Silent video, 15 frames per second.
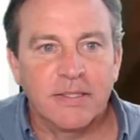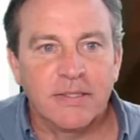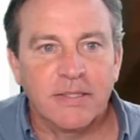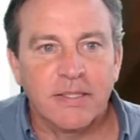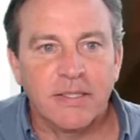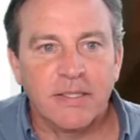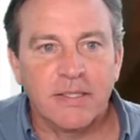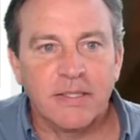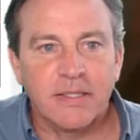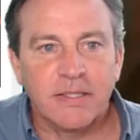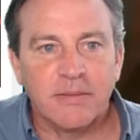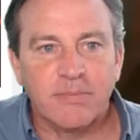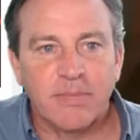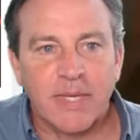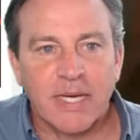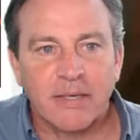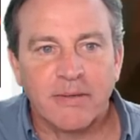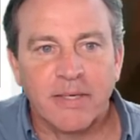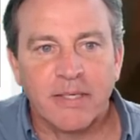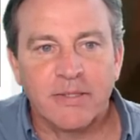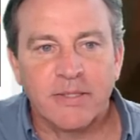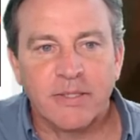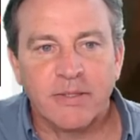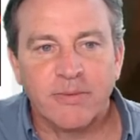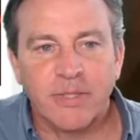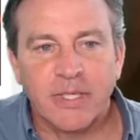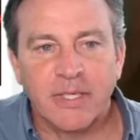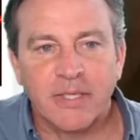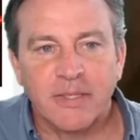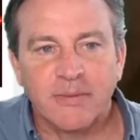Dun, dun, dun. Backgrounds,
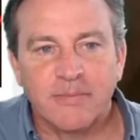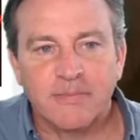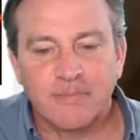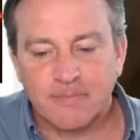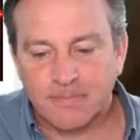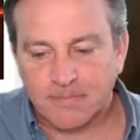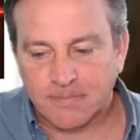here we are.